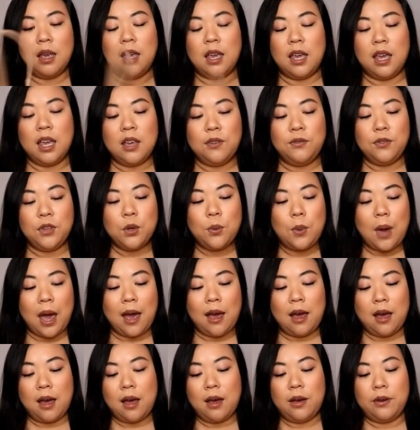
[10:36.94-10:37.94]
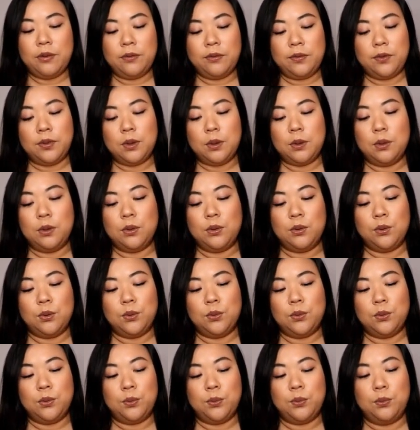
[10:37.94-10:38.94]
If you have
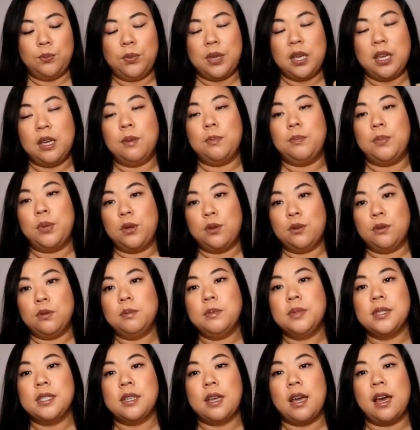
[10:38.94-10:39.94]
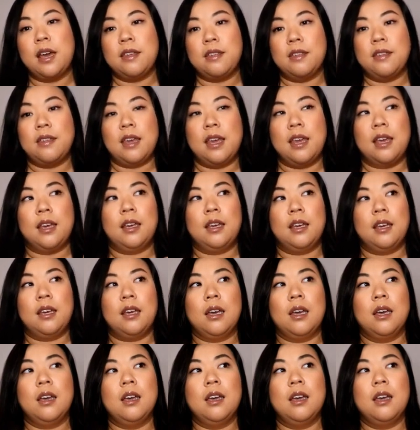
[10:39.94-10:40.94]
big boobs, I think
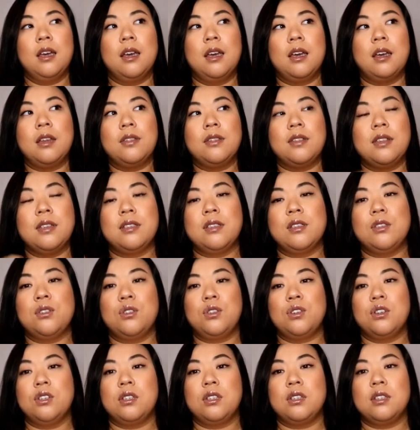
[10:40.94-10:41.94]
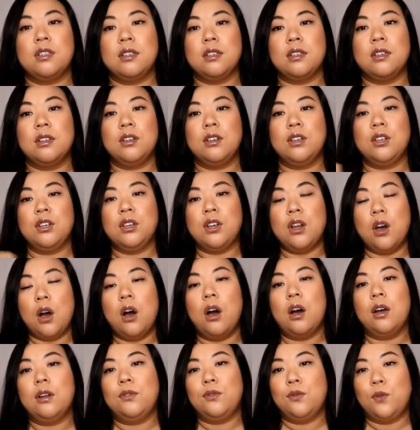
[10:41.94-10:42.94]
this is just
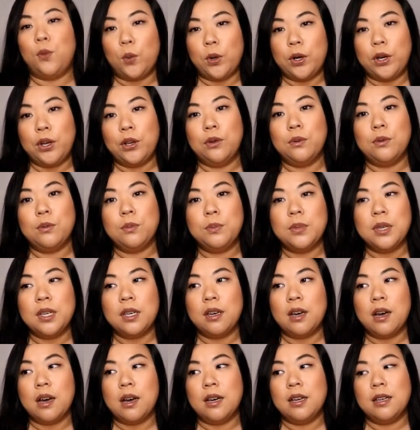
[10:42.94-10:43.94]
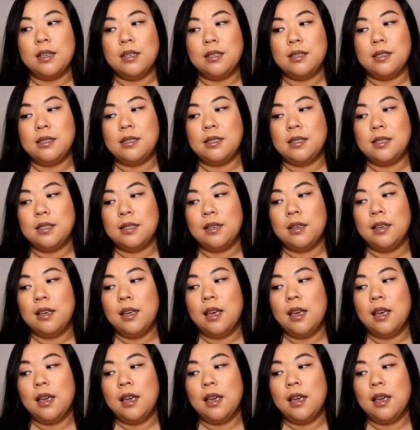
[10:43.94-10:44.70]
not for you, because